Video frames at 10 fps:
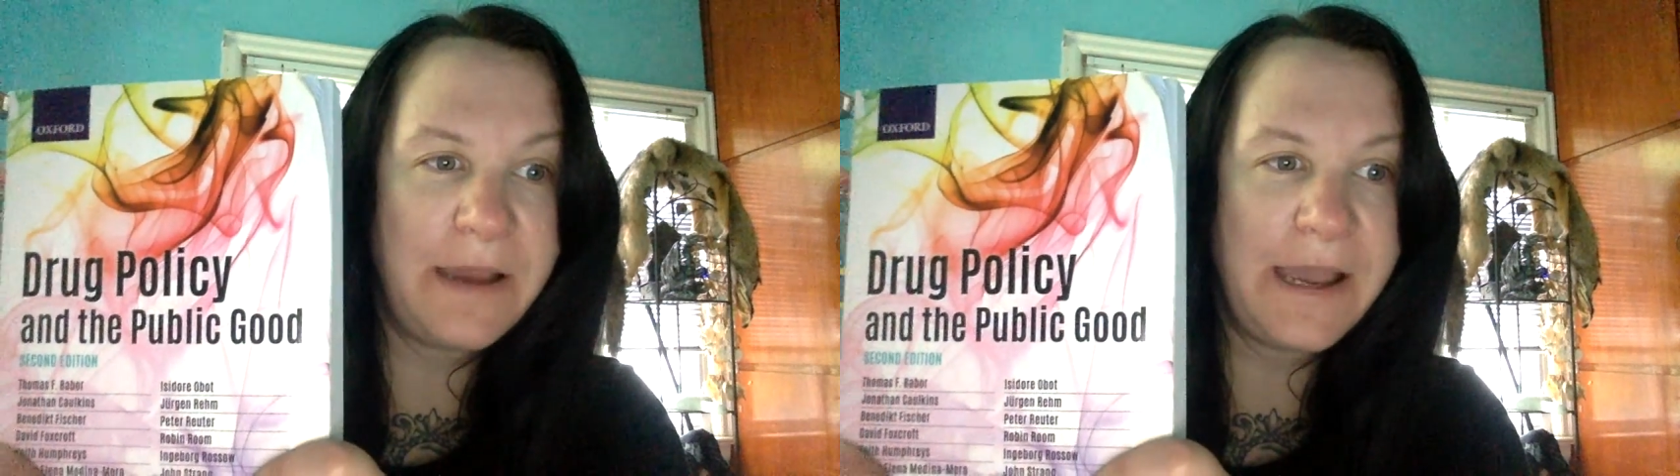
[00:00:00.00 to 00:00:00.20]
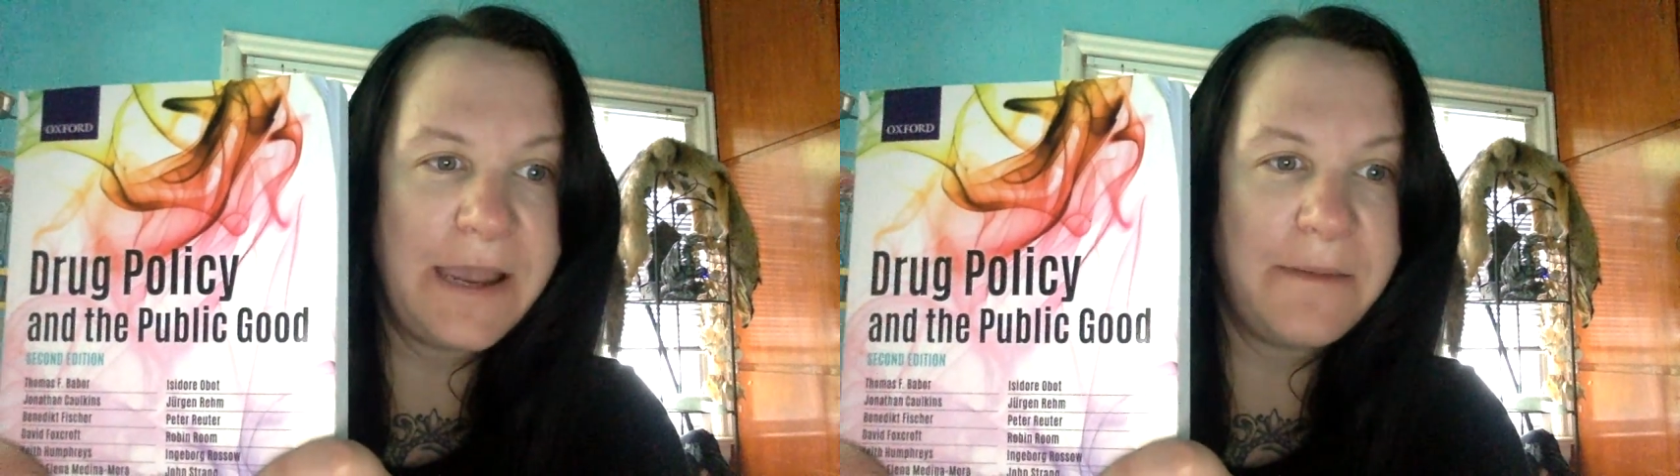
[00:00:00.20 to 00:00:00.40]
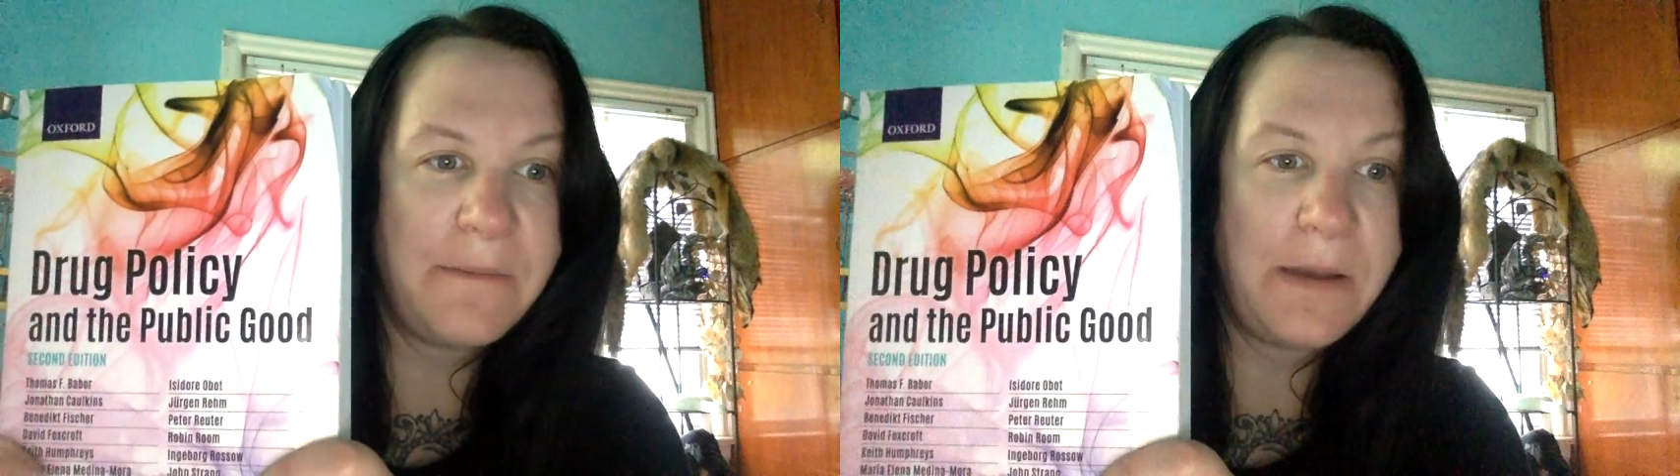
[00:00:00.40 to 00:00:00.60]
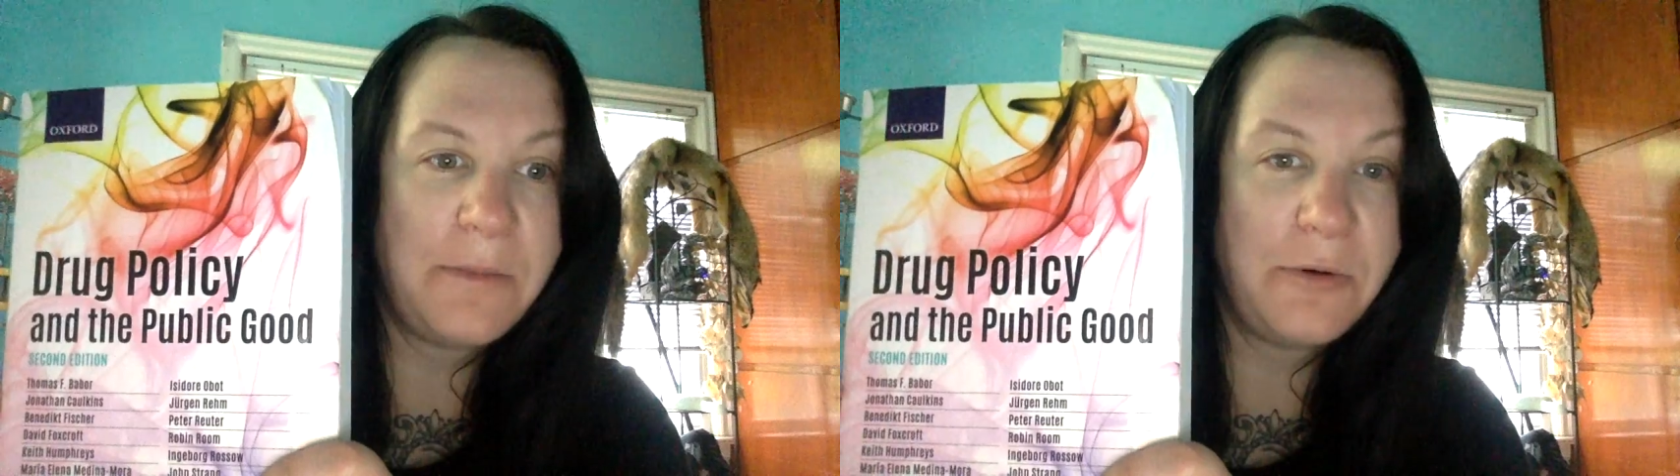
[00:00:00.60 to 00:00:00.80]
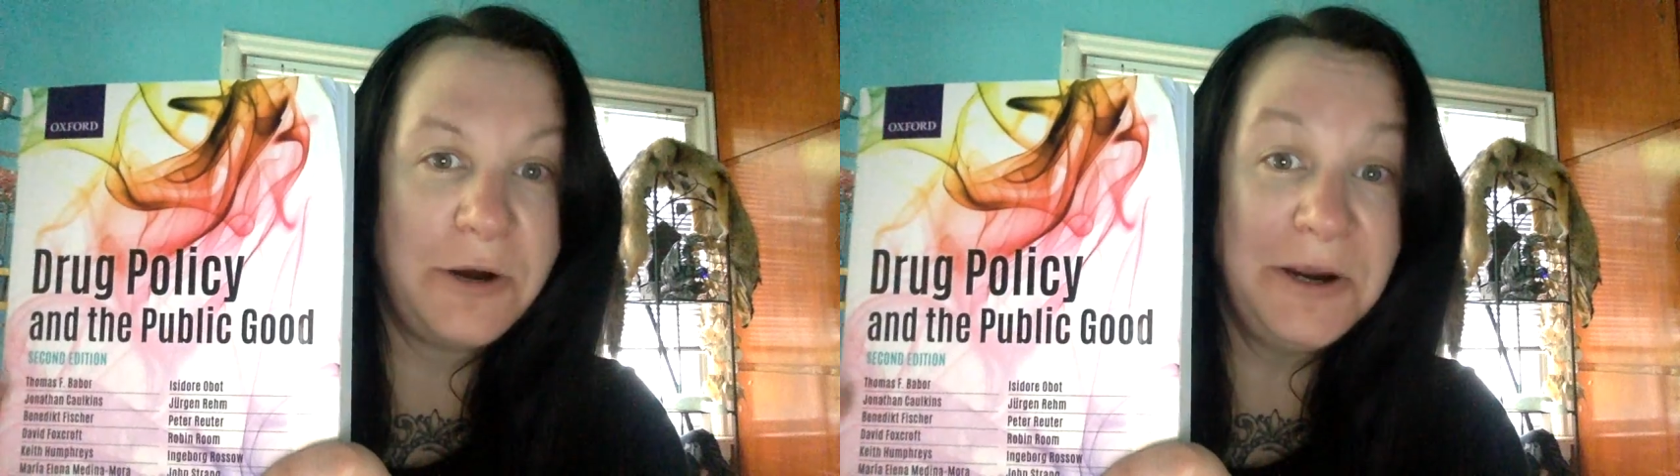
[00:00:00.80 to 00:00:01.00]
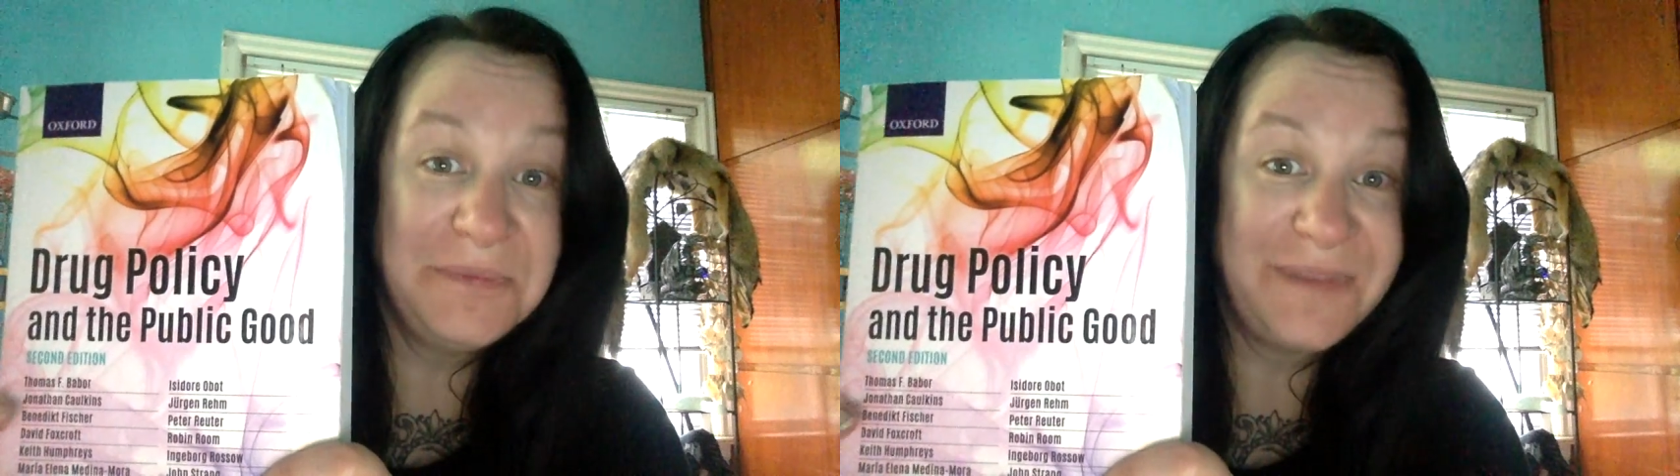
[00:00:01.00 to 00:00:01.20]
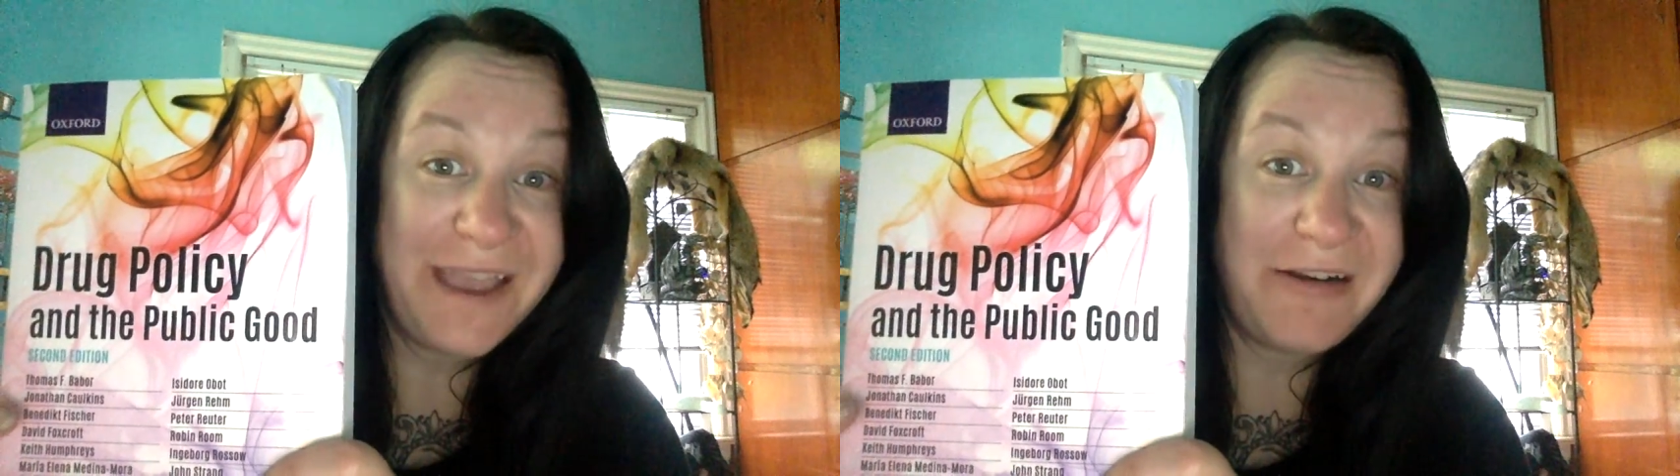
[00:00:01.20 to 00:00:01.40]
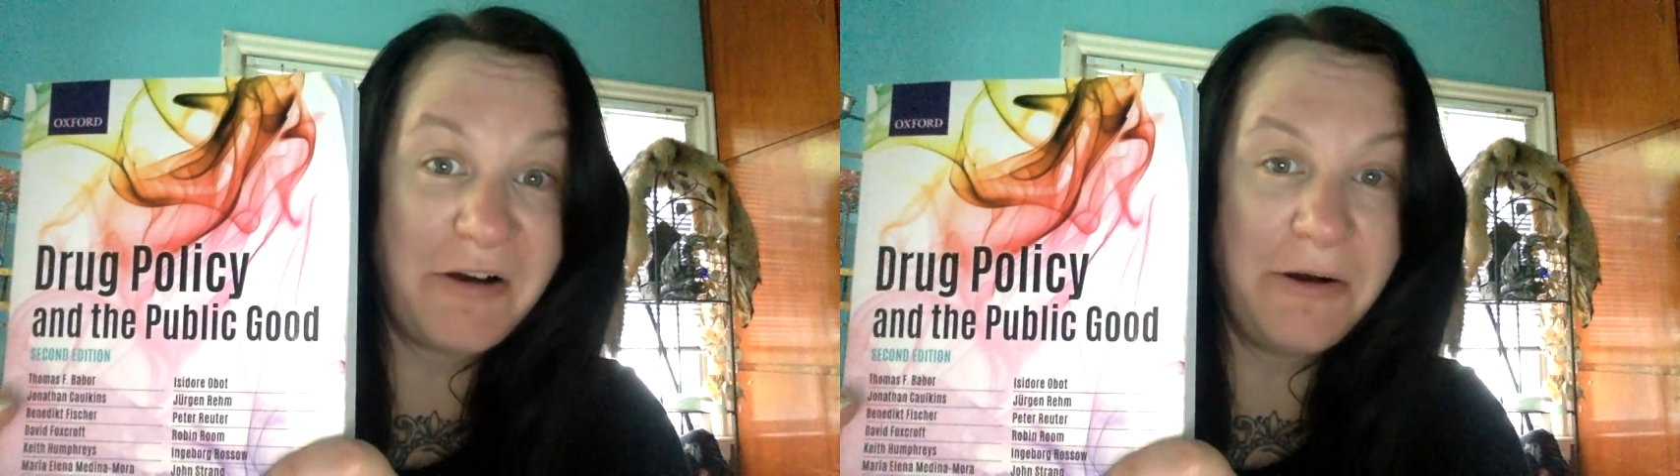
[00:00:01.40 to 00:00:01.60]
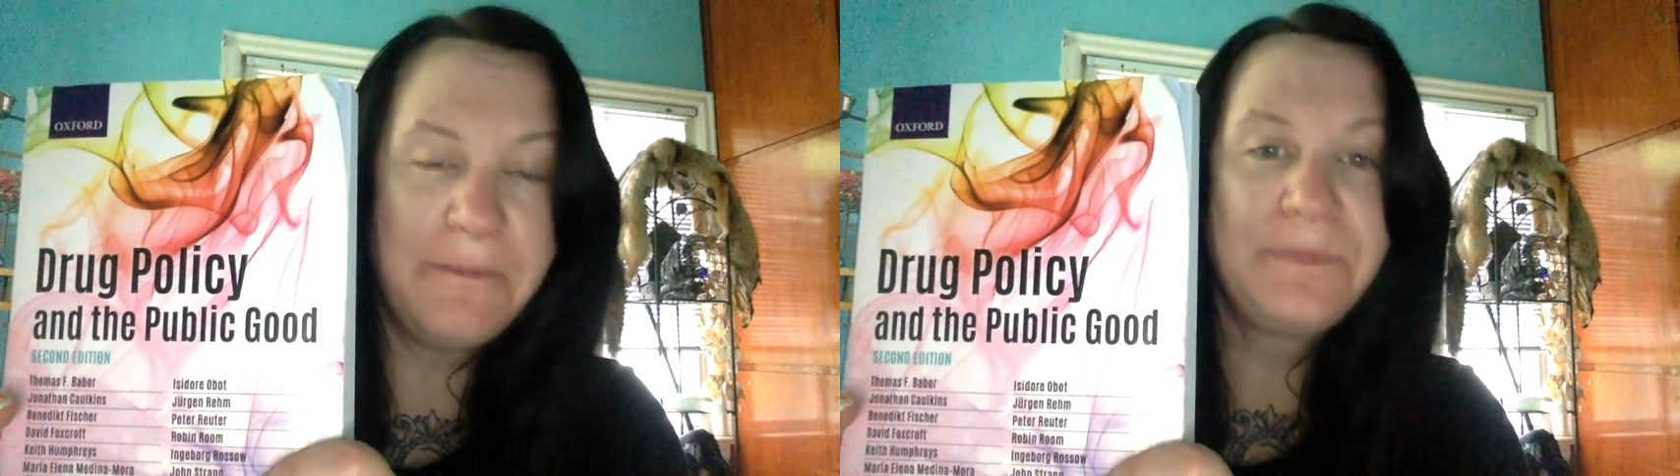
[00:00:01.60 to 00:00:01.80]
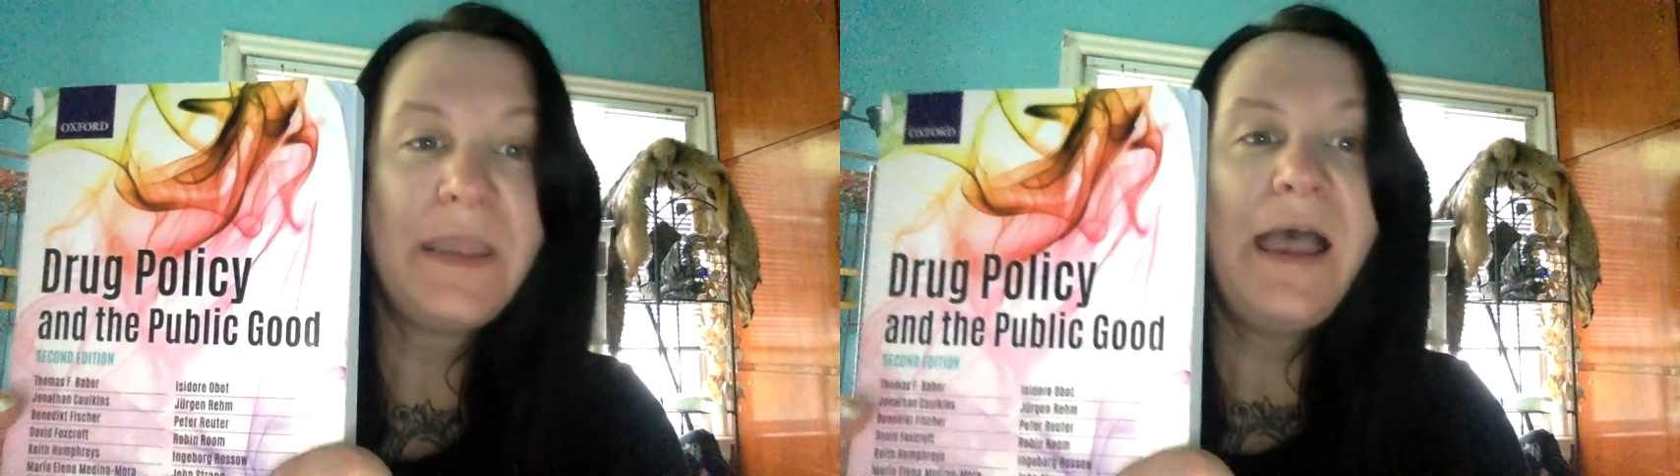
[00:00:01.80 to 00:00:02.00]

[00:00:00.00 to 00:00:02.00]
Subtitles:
by Babor et al.